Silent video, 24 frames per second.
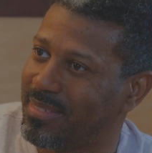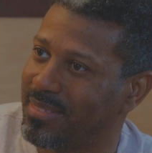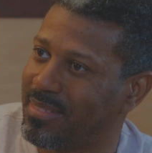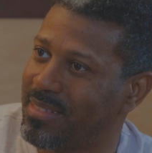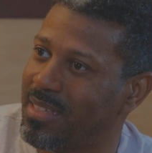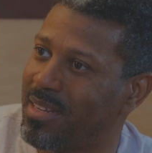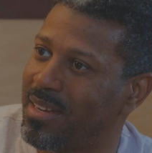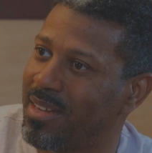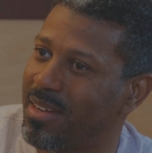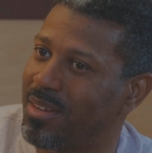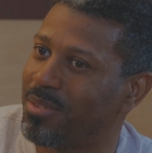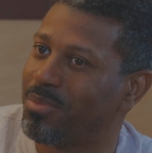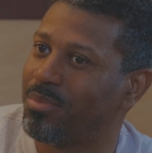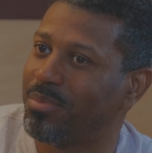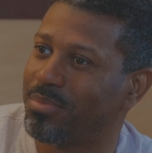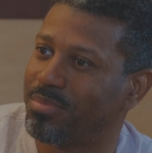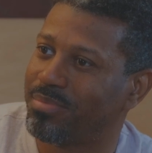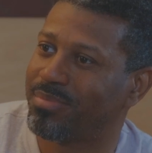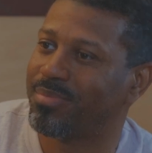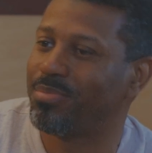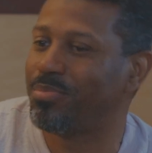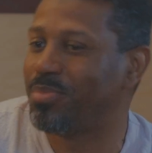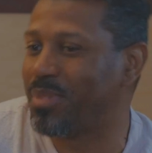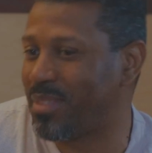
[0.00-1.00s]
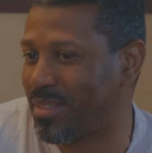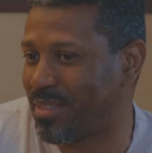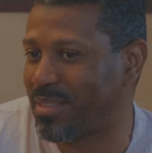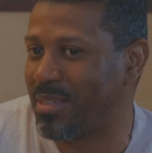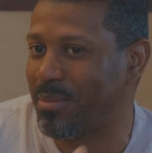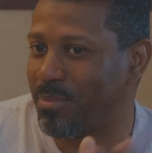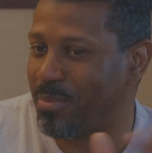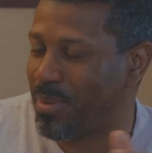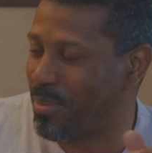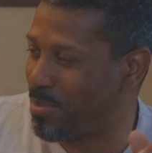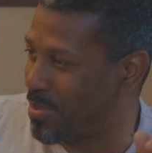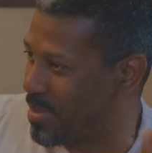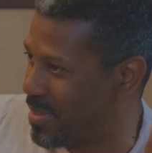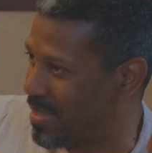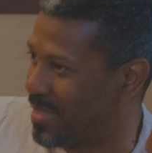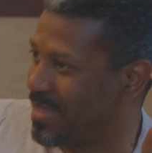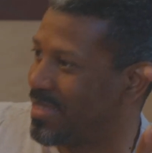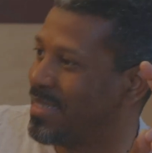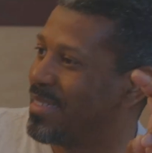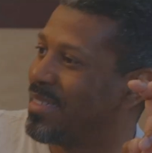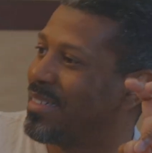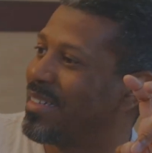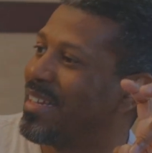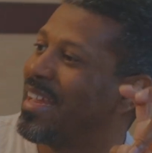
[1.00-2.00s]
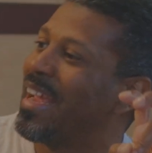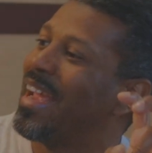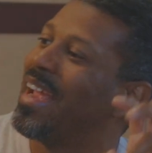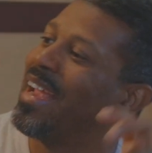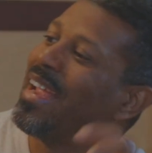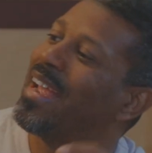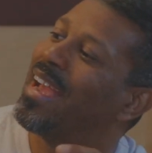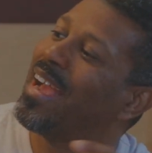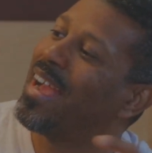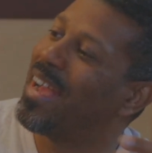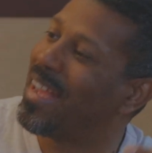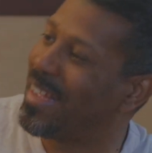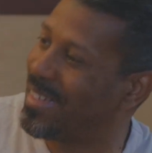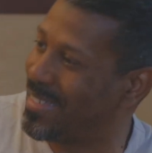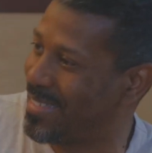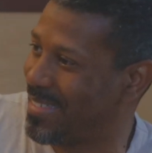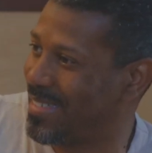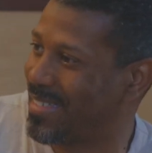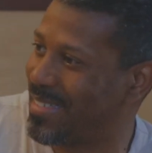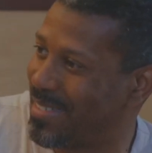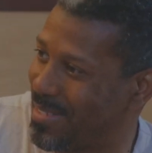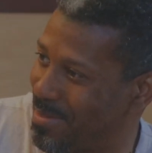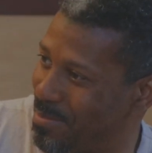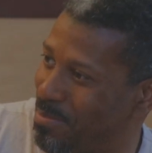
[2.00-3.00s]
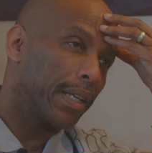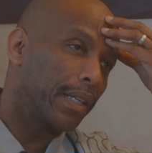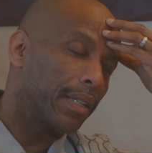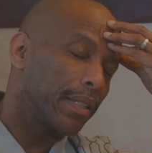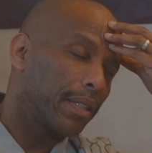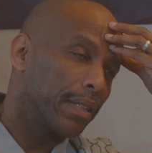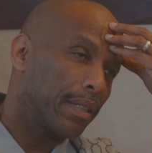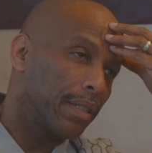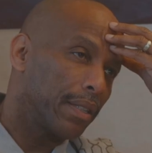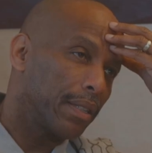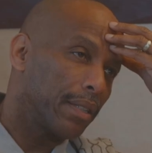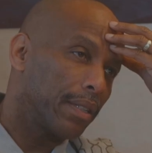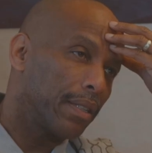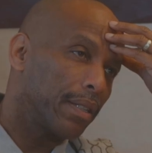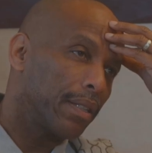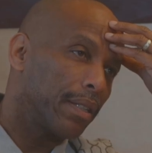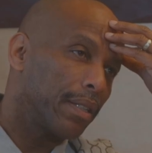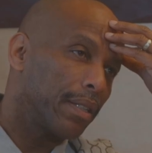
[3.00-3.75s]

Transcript: you know, what some people consider chaos back,